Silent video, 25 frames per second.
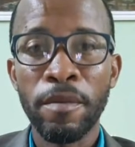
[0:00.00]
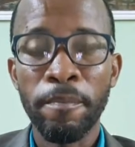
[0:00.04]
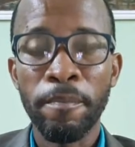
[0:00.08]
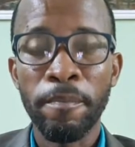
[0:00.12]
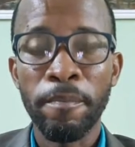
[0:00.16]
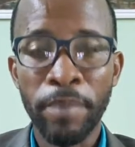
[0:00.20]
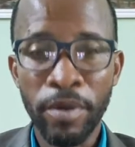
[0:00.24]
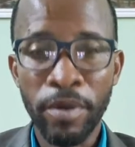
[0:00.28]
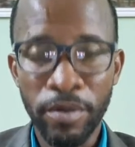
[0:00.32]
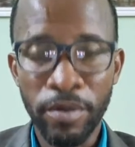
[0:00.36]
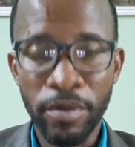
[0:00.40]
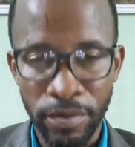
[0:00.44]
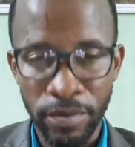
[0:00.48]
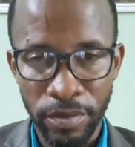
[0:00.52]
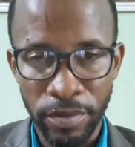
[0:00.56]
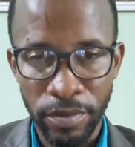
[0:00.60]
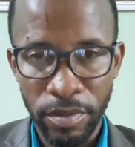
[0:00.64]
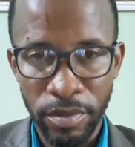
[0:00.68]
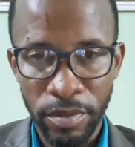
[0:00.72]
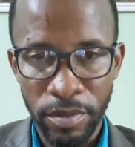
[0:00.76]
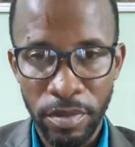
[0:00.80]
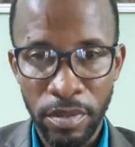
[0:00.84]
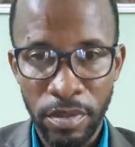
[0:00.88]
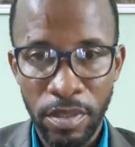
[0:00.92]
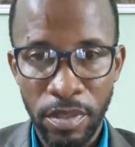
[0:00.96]
both
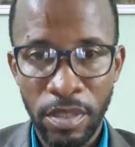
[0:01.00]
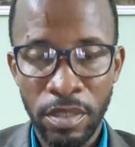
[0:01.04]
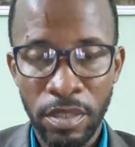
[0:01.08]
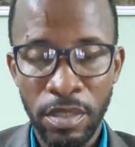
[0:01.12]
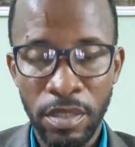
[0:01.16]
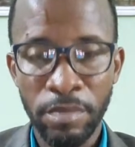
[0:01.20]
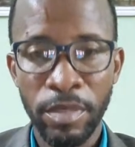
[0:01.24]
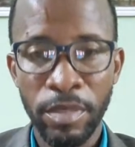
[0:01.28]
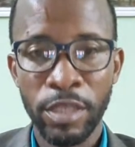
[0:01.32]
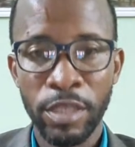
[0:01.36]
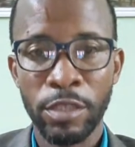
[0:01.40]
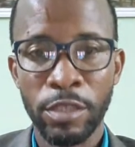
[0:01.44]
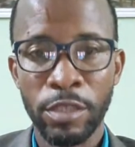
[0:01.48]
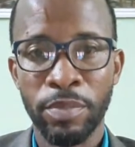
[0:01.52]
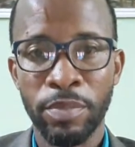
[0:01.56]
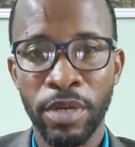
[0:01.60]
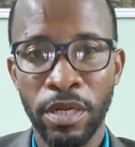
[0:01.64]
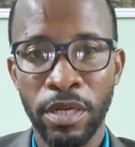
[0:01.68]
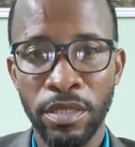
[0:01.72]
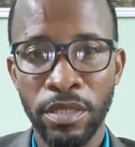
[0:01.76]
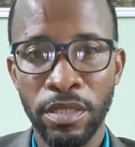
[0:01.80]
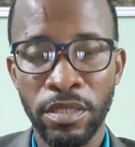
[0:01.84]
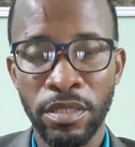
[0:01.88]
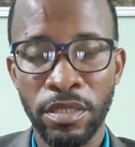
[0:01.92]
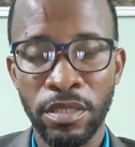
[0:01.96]
in the major
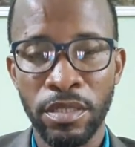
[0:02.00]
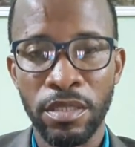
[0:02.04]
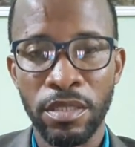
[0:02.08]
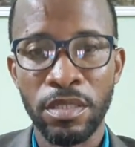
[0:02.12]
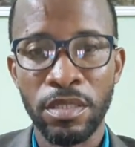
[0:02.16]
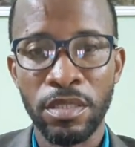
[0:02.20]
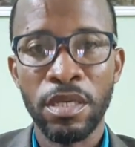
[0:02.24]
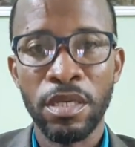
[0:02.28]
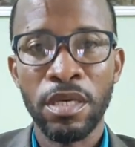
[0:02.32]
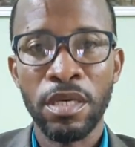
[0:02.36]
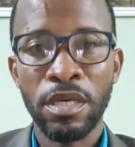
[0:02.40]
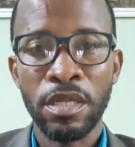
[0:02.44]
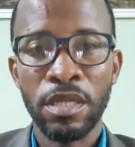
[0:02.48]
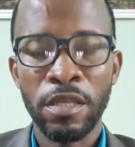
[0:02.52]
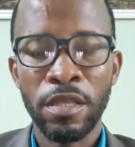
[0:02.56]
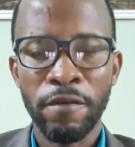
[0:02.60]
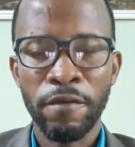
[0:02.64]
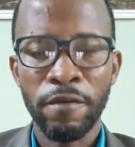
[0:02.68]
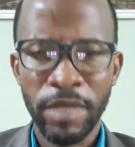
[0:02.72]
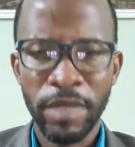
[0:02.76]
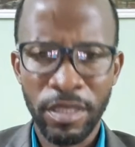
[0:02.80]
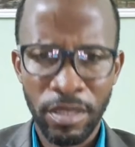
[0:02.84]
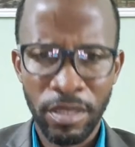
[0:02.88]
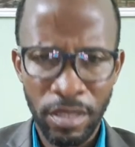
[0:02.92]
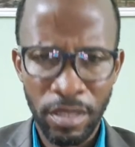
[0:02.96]
parties, they've
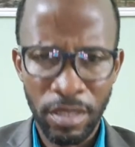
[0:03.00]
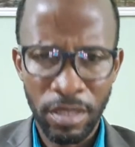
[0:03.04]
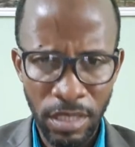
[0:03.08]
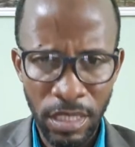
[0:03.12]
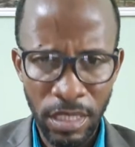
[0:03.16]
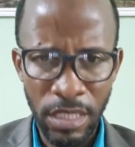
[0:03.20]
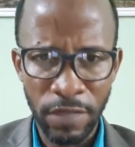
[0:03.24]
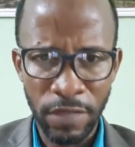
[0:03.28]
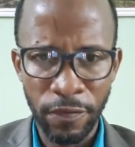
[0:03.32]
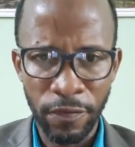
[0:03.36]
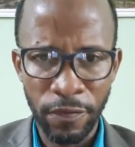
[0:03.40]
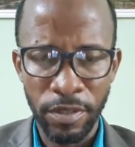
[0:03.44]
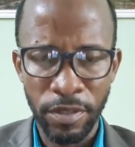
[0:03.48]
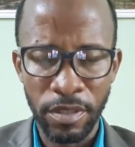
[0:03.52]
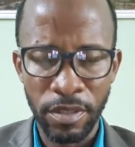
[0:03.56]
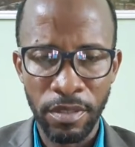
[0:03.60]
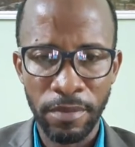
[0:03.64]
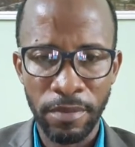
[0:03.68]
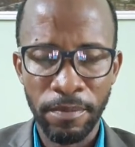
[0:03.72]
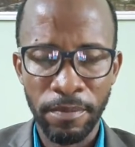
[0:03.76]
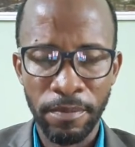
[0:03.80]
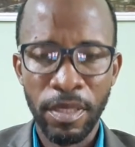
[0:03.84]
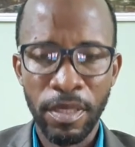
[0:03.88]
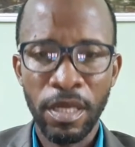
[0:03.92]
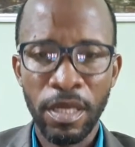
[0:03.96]
been successful
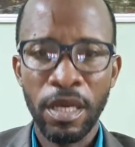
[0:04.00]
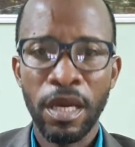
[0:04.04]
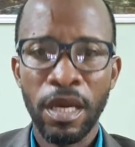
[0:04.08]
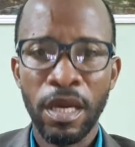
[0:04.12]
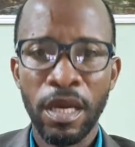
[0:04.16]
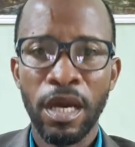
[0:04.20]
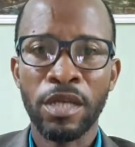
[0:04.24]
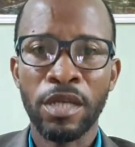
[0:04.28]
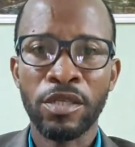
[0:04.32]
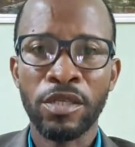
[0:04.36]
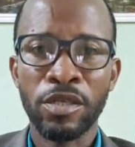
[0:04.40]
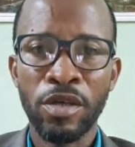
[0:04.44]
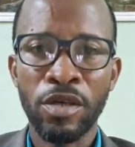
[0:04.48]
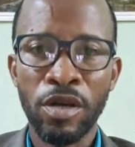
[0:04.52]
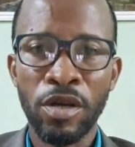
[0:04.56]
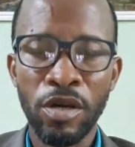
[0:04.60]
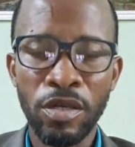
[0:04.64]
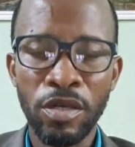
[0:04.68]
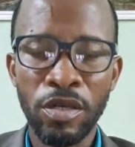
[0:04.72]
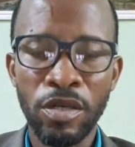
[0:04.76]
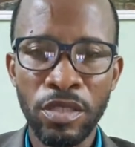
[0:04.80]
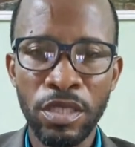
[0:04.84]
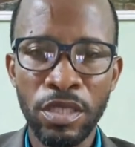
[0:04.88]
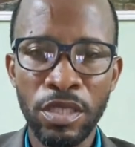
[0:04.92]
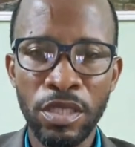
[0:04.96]
at
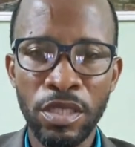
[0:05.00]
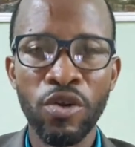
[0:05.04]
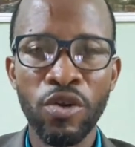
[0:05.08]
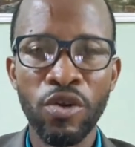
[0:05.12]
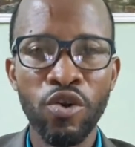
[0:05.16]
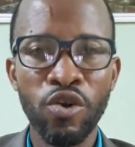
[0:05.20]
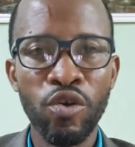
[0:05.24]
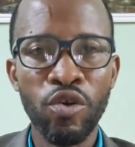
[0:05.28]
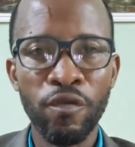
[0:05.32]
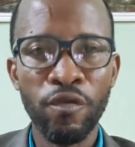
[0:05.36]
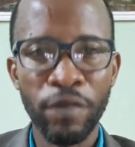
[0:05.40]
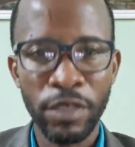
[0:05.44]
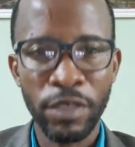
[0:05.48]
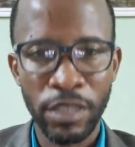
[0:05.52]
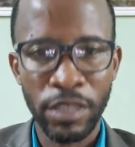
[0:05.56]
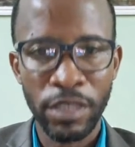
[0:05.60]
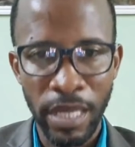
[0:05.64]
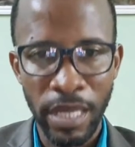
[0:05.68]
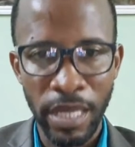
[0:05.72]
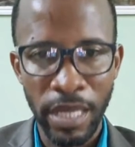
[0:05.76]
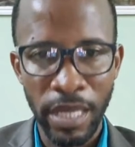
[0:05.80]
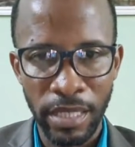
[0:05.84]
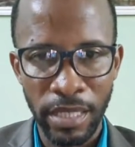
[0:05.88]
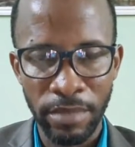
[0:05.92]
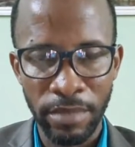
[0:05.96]
causing over
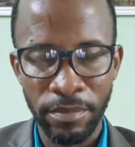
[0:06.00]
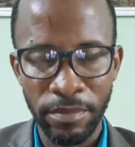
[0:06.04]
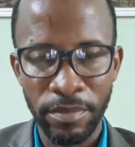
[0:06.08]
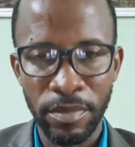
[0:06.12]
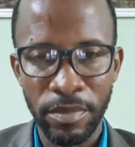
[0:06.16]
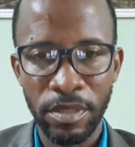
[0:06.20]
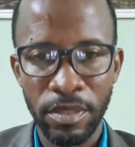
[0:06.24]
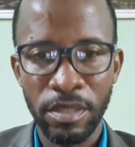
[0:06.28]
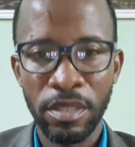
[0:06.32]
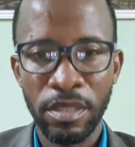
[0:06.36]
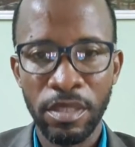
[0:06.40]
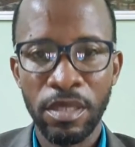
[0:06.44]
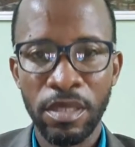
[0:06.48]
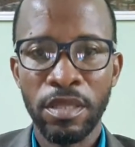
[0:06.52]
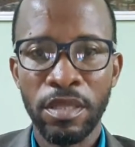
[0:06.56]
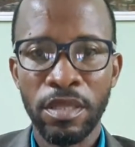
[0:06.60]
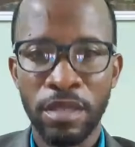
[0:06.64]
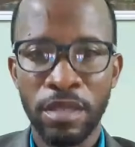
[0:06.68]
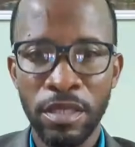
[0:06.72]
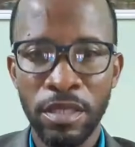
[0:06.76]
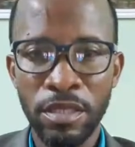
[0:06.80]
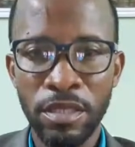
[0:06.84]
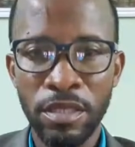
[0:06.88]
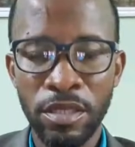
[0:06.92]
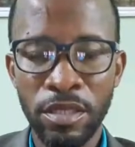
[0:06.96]
time
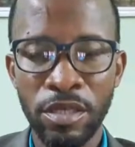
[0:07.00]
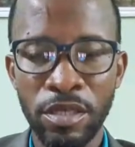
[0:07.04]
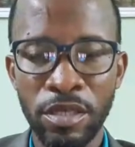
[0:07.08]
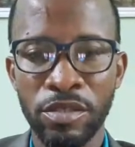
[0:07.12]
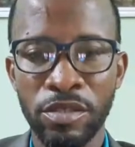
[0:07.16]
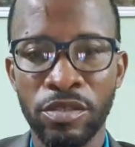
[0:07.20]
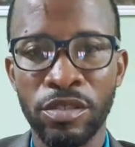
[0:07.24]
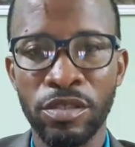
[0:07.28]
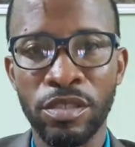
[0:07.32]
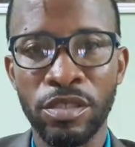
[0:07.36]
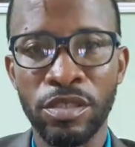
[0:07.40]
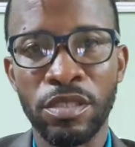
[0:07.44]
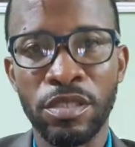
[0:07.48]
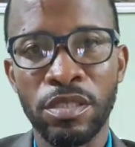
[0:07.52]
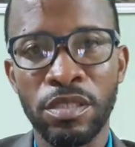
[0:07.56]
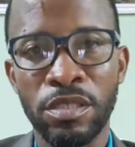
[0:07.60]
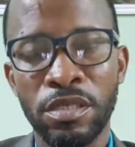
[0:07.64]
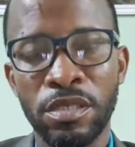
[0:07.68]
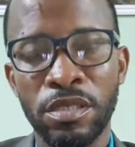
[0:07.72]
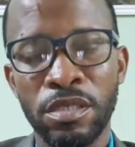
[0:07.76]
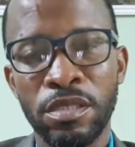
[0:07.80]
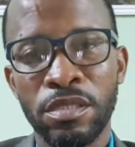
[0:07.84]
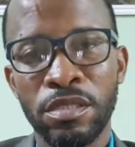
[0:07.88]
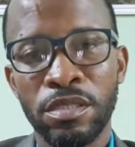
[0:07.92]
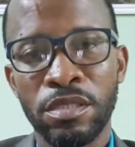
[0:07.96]
this country
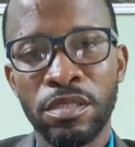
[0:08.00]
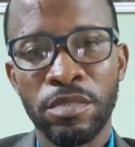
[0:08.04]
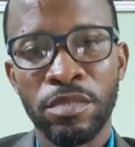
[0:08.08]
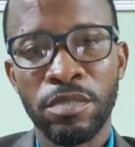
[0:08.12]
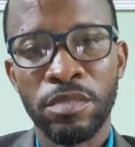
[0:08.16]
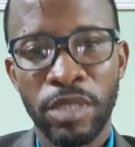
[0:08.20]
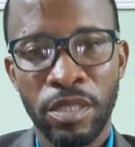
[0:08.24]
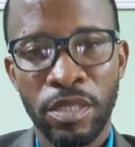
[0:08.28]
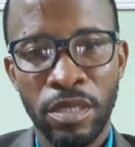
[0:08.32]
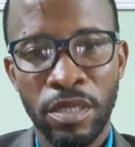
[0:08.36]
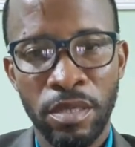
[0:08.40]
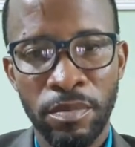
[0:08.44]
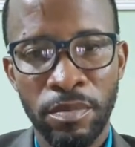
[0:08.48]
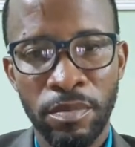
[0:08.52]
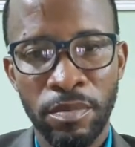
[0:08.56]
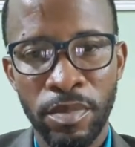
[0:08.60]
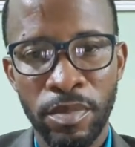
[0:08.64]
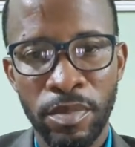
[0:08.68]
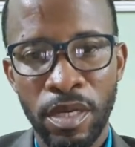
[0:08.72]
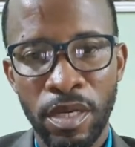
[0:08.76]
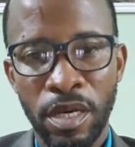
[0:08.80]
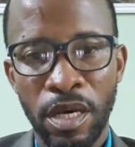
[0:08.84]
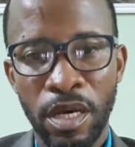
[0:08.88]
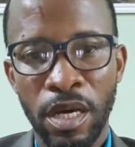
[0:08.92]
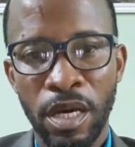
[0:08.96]
to become
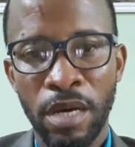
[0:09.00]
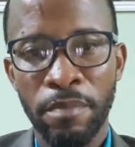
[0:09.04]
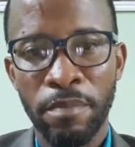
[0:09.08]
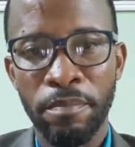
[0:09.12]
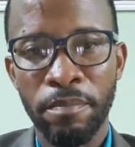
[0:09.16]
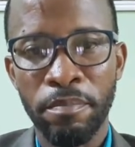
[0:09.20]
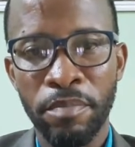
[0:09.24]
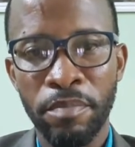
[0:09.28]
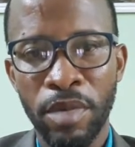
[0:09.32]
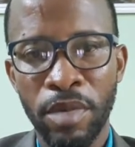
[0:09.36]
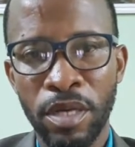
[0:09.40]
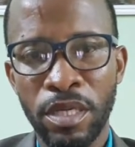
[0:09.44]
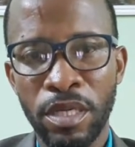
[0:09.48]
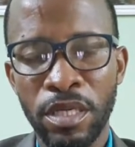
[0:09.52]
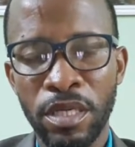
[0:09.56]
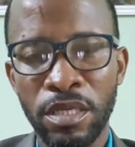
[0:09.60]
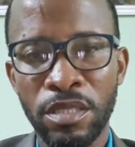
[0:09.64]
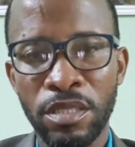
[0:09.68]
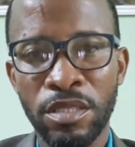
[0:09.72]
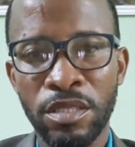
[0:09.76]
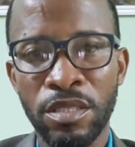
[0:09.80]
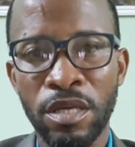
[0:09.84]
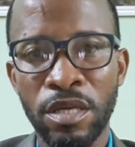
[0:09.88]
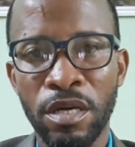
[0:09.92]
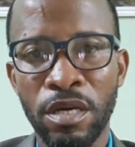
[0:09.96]
a mocking
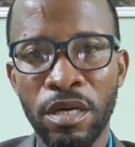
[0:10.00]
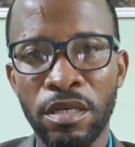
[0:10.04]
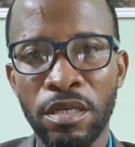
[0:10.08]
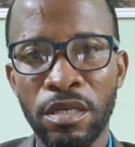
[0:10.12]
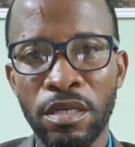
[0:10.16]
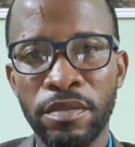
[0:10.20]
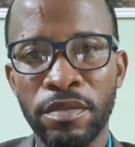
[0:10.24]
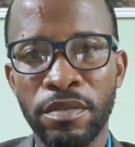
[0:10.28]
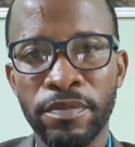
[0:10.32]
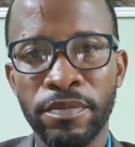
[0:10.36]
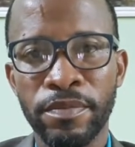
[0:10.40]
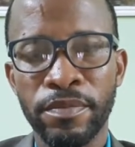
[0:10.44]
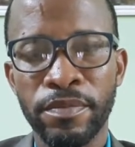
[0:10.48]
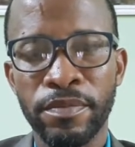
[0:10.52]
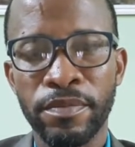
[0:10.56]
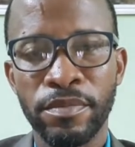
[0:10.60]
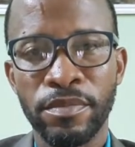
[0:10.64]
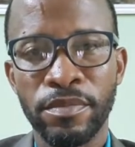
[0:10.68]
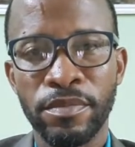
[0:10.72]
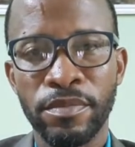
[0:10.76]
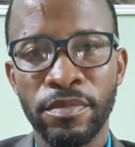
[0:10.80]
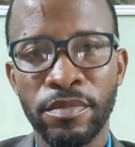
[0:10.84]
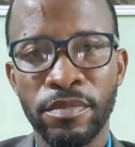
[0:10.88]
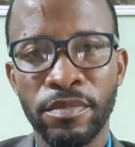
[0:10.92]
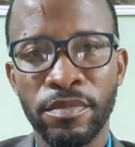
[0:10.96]
stock.
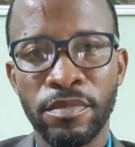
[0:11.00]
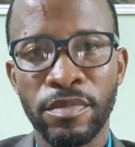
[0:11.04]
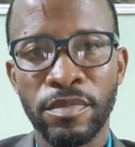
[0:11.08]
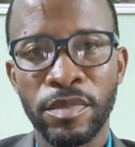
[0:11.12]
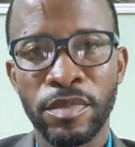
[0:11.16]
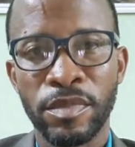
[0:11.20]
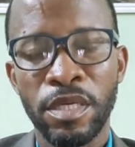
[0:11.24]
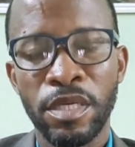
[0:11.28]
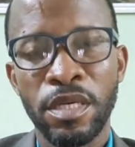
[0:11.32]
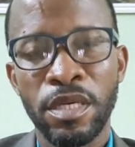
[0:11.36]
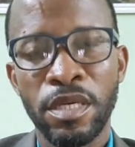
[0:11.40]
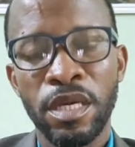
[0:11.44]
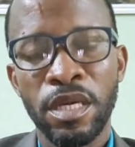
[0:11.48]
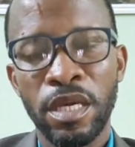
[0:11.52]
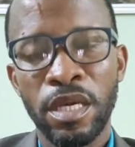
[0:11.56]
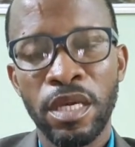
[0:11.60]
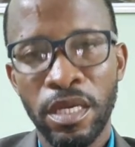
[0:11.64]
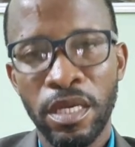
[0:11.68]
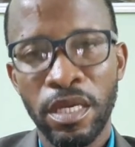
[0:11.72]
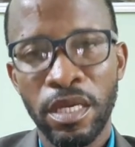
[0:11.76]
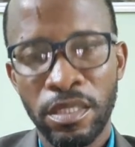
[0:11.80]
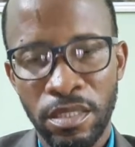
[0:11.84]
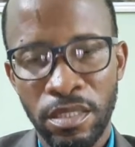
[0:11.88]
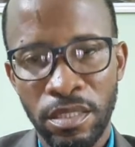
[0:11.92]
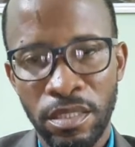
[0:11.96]

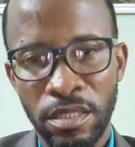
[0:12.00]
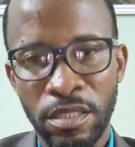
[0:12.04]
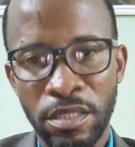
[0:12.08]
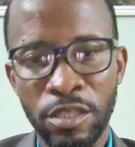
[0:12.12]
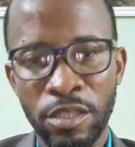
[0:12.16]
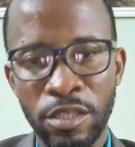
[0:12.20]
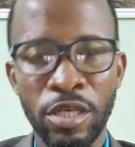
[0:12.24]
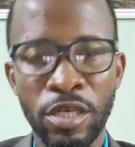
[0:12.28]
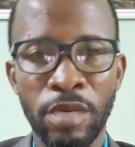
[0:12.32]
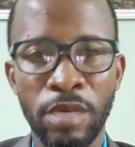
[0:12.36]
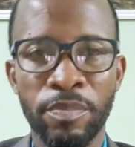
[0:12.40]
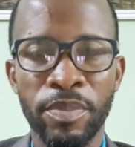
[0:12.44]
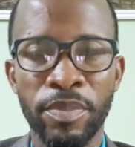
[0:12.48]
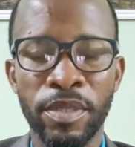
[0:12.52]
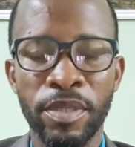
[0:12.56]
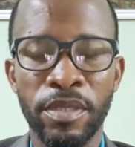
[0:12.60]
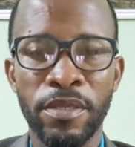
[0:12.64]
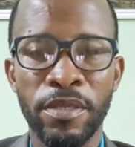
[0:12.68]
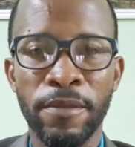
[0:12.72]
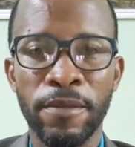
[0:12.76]
Hence the topic,